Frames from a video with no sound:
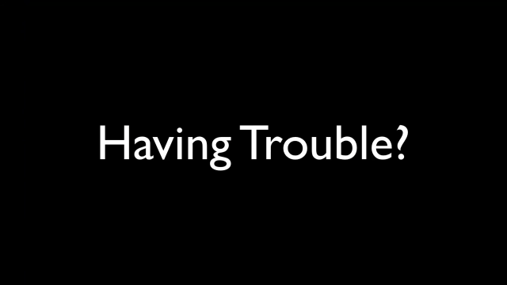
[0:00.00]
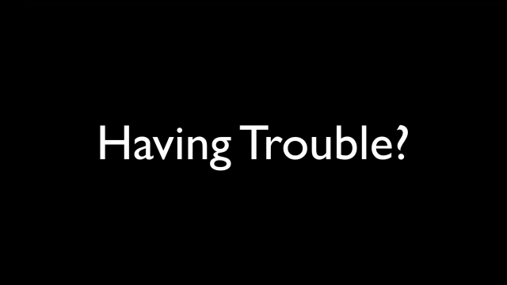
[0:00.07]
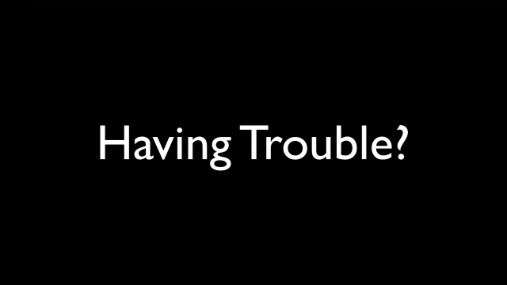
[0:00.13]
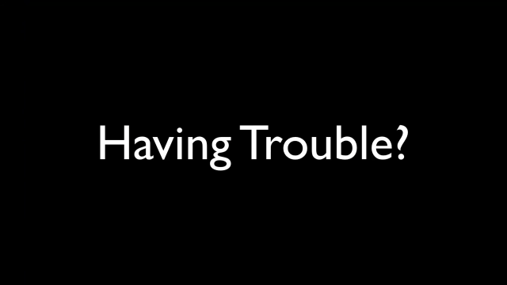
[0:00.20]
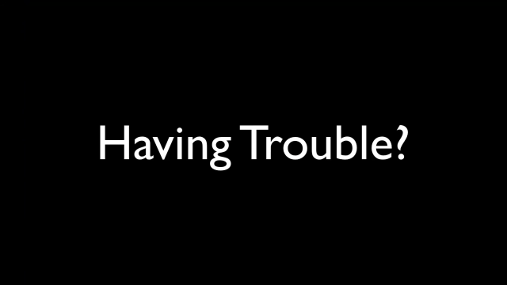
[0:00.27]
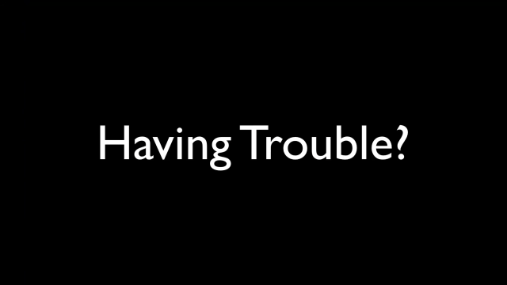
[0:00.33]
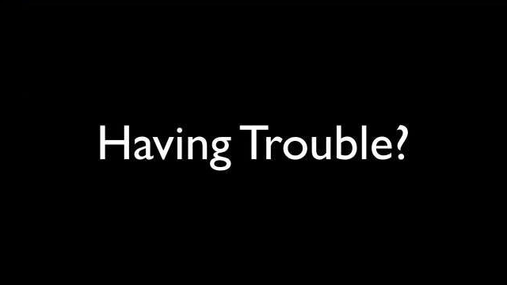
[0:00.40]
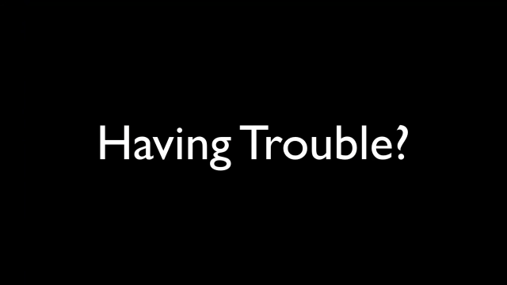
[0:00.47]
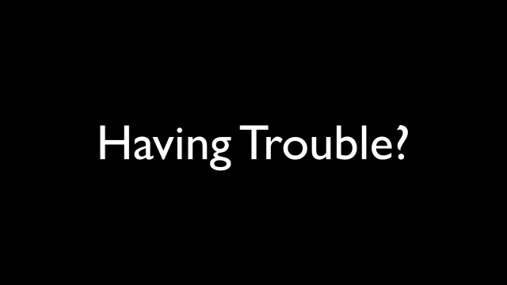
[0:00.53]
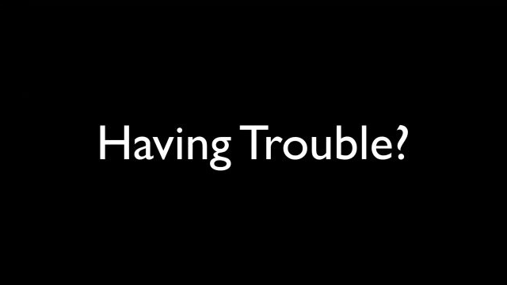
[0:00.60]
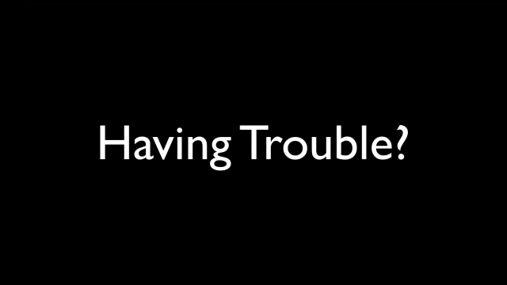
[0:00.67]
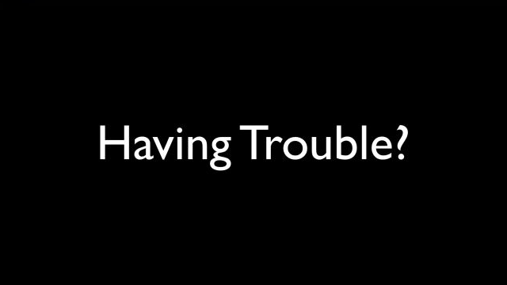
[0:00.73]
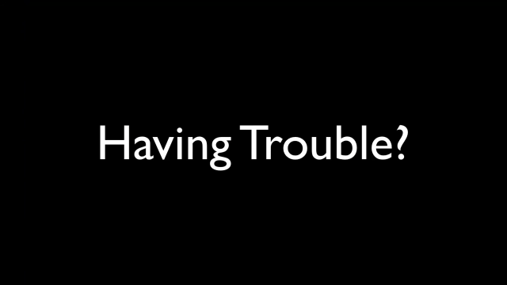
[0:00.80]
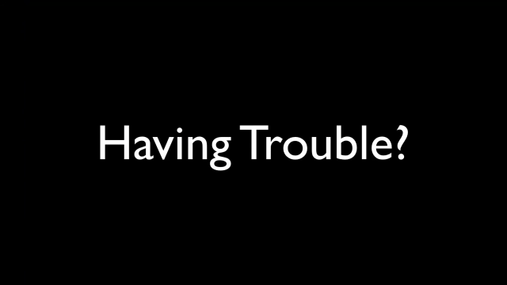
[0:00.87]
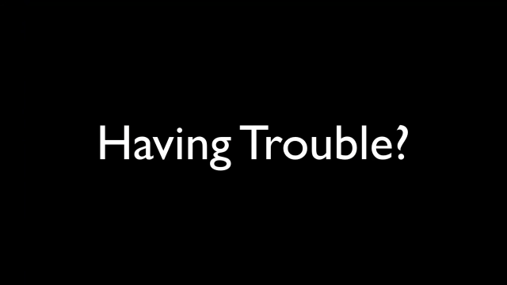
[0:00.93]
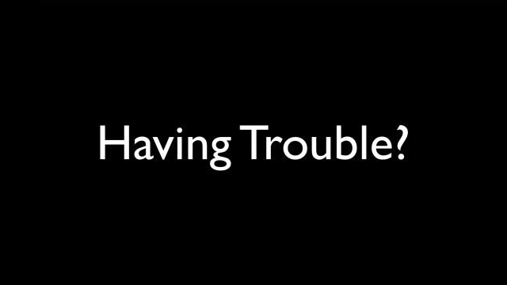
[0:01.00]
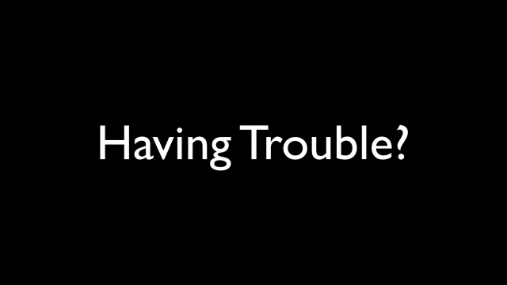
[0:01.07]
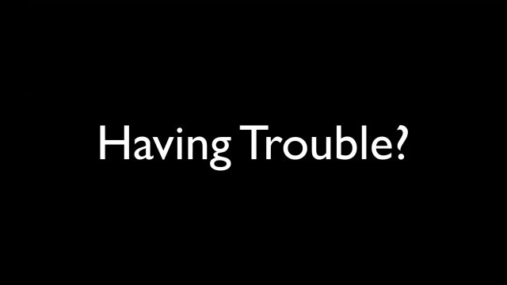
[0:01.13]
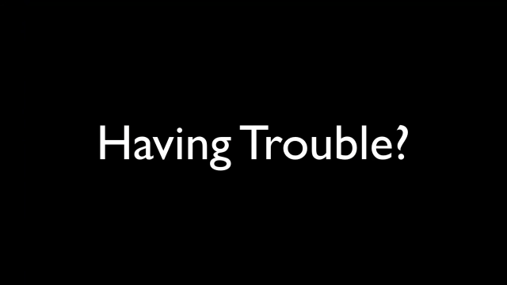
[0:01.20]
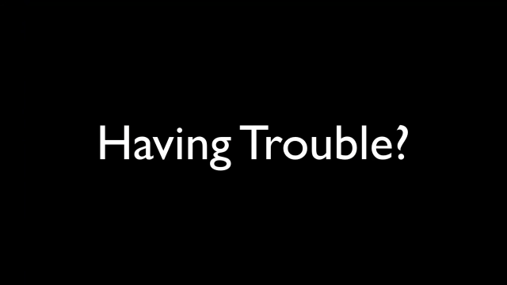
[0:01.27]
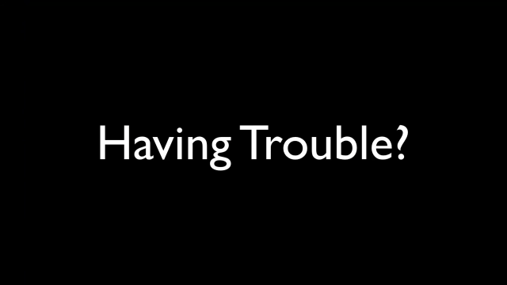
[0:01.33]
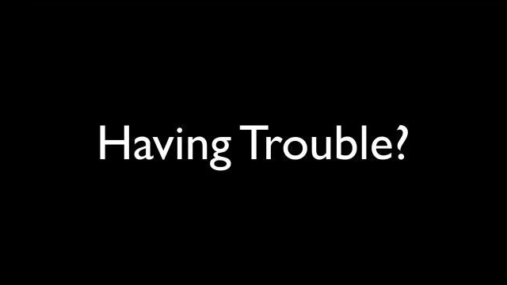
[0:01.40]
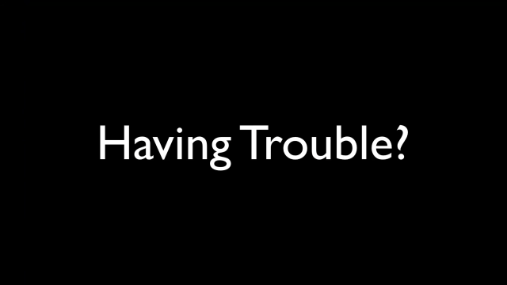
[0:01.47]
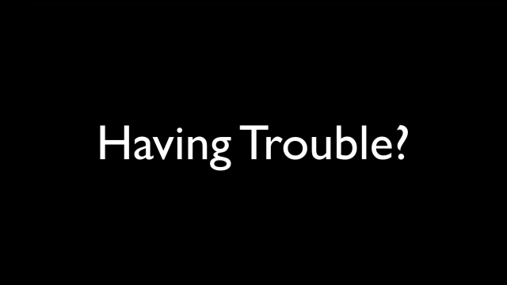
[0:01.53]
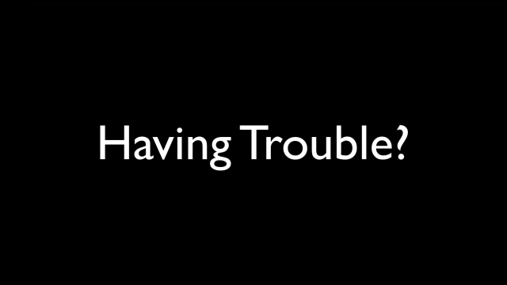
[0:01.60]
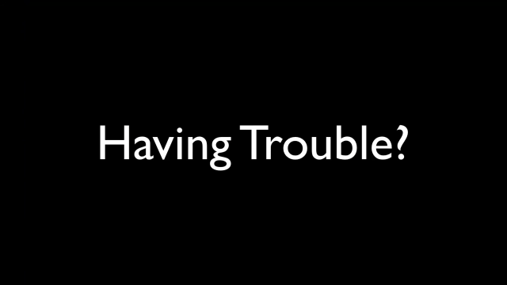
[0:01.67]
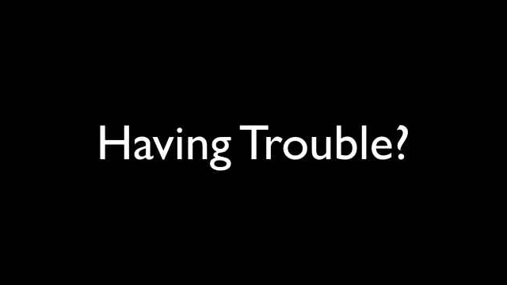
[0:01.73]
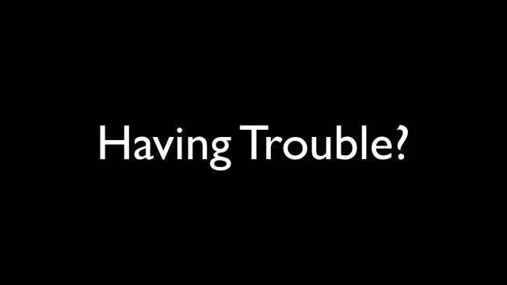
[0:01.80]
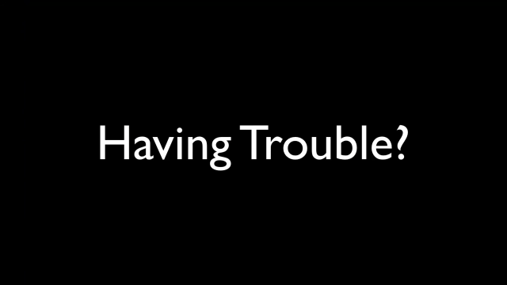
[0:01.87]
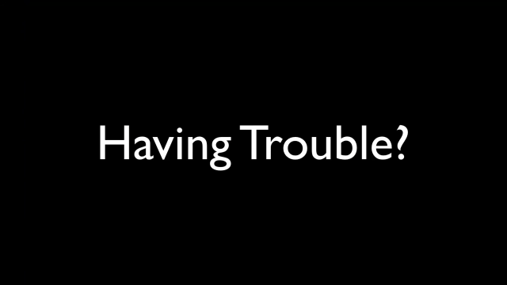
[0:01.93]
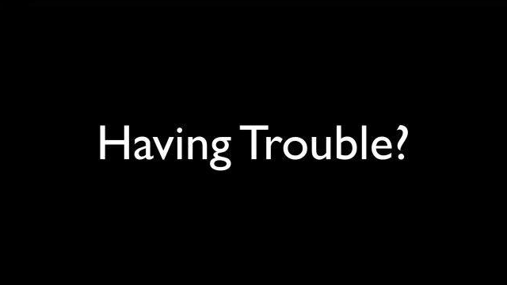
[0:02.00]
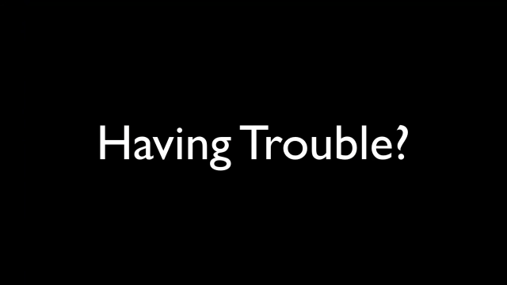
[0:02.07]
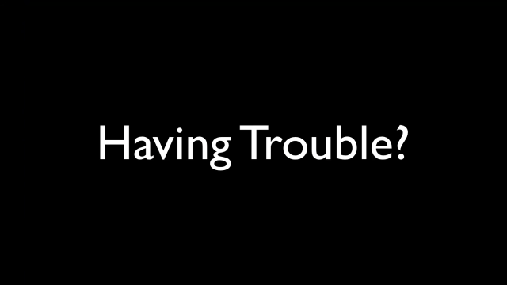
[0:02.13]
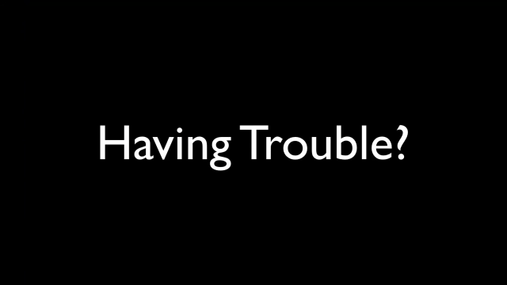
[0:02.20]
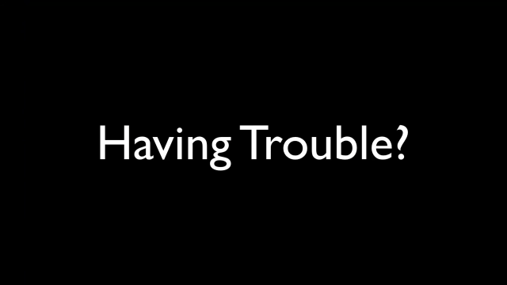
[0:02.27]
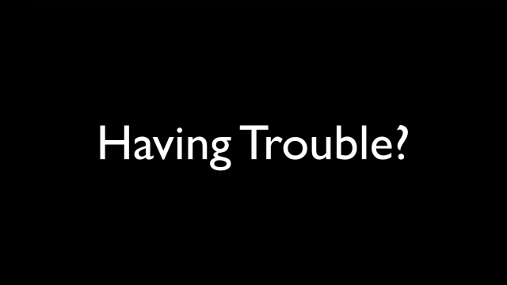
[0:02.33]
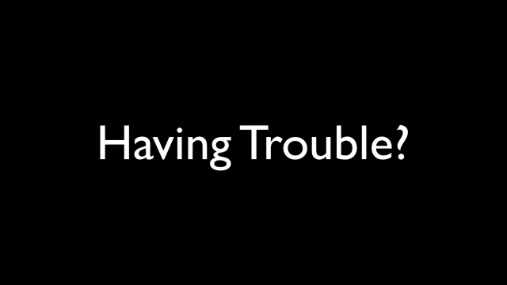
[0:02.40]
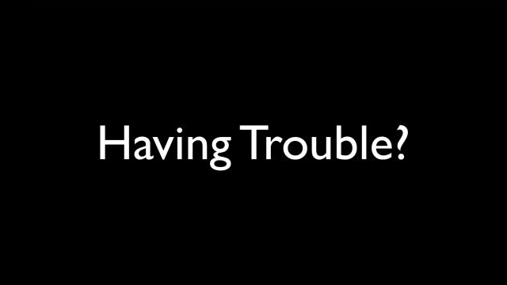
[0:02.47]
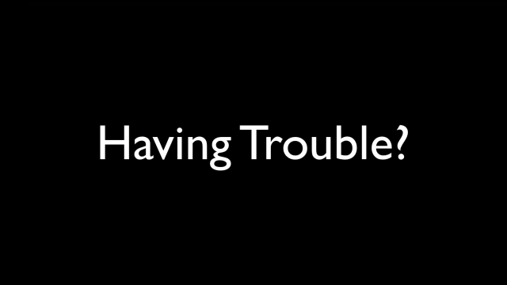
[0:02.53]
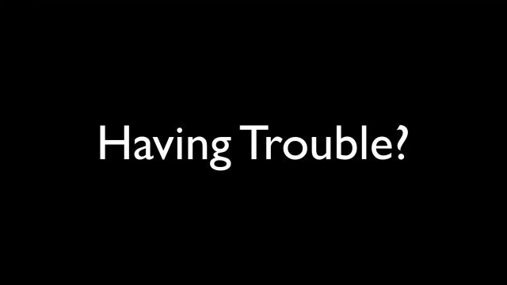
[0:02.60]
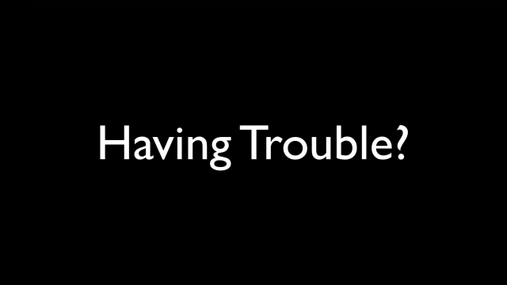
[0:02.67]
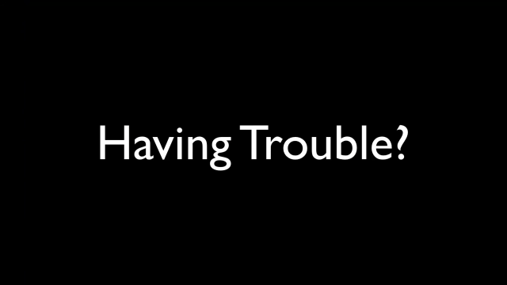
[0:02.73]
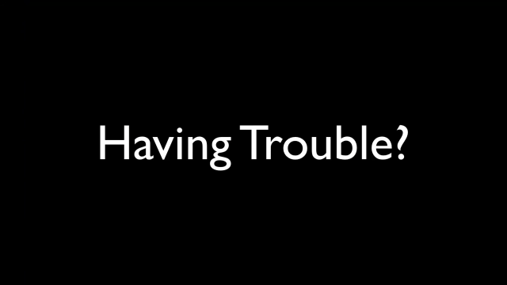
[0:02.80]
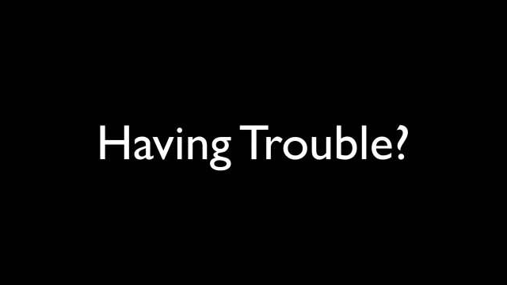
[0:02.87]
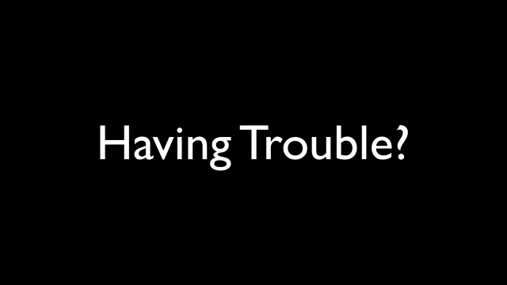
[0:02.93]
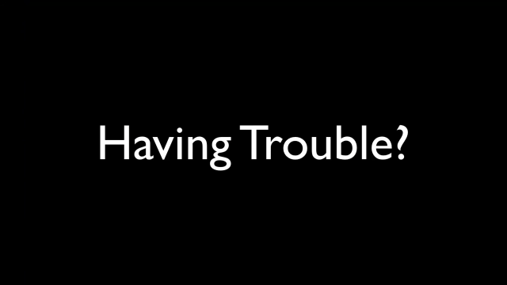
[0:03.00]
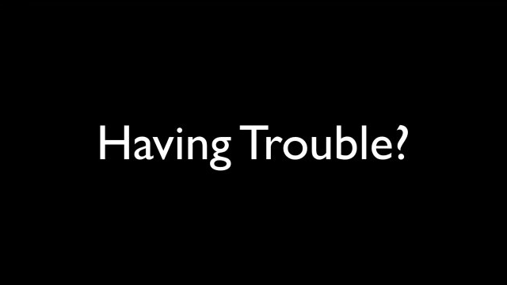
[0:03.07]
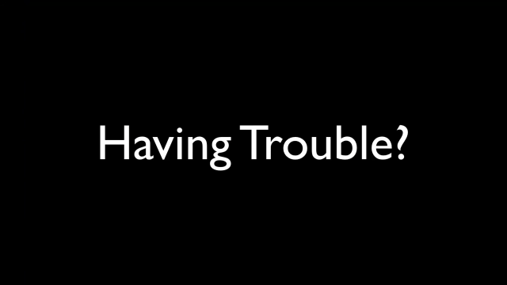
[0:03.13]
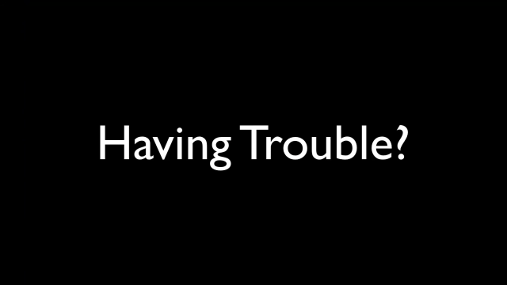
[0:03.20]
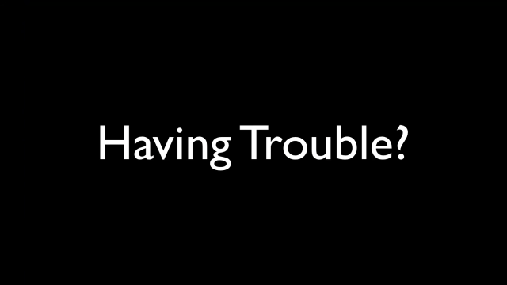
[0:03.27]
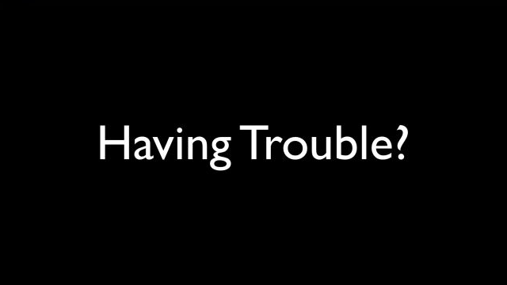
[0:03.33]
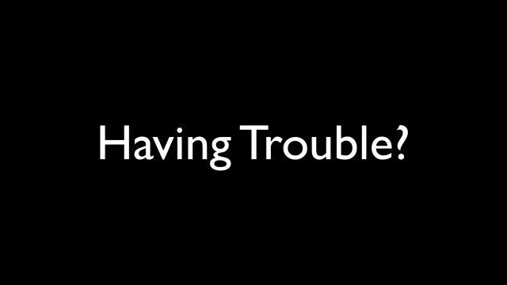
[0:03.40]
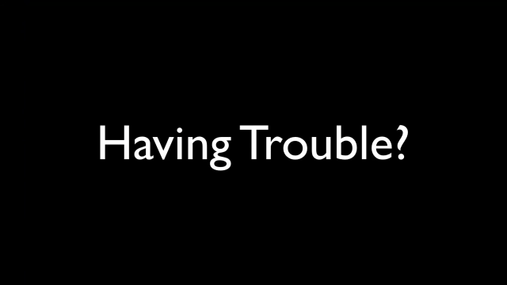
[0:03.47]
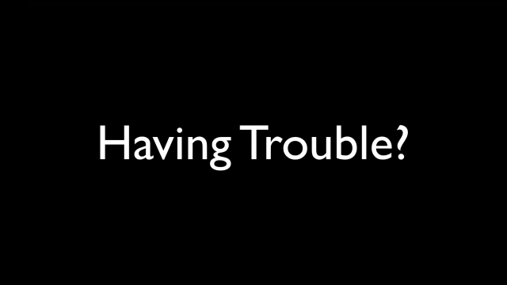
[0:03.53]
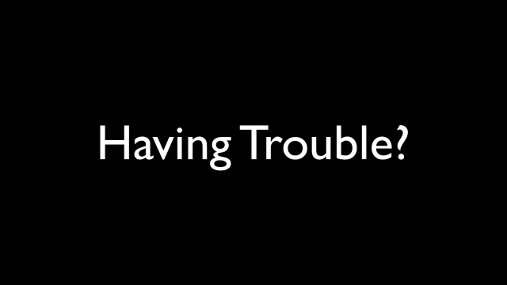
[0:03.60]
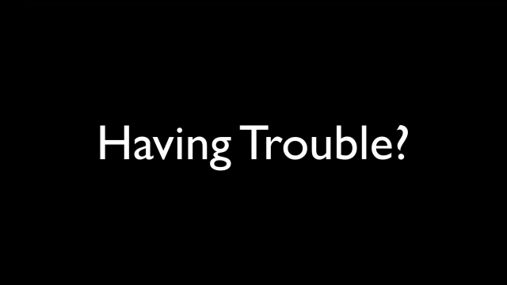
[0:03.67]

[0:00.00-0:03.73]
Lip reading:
[unreadable: no face in view]